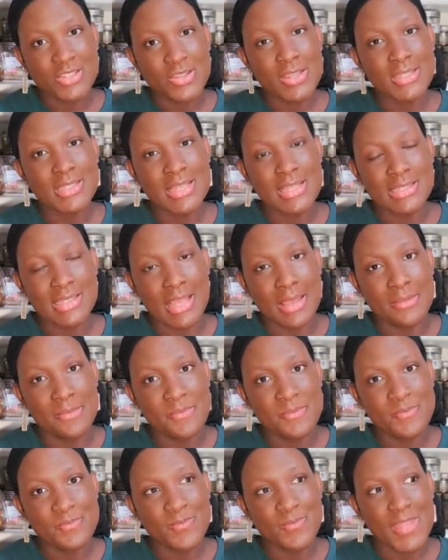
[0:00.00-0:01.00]
So as I
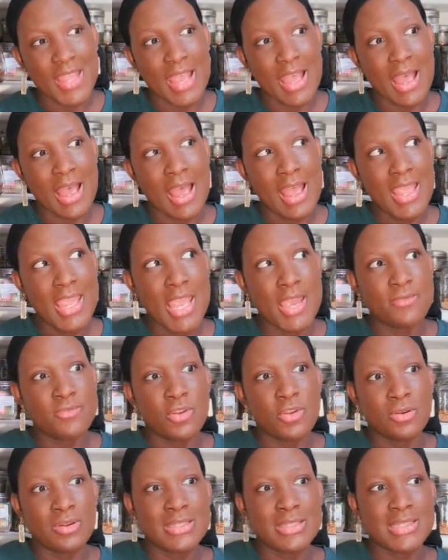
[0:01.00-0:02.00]
said, I
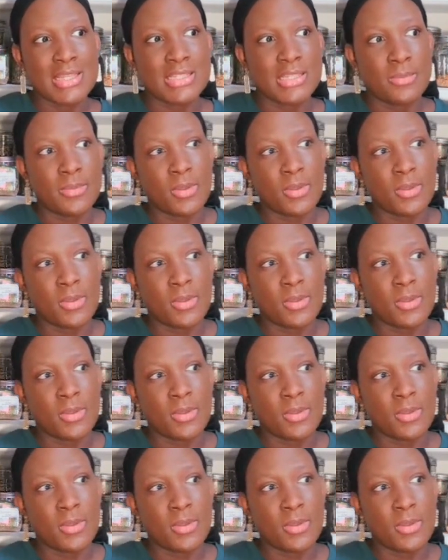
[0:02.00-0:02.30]
have noticed